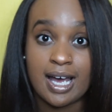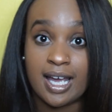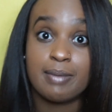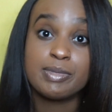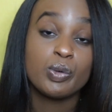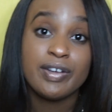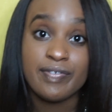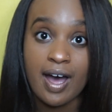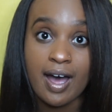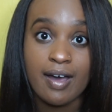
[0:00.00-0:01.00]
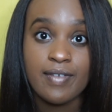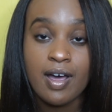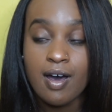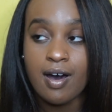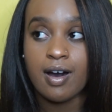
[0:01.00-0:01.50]
I am 25,
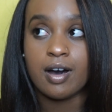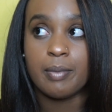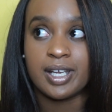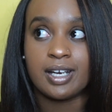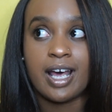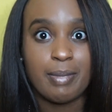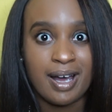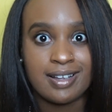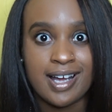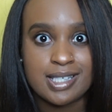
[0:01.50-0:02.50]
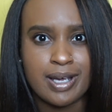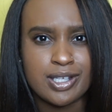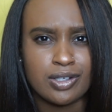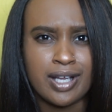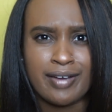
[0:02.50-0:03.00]
and a lot of my
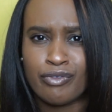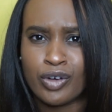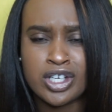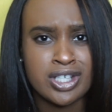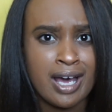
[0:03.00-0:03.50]
classmates are like fresh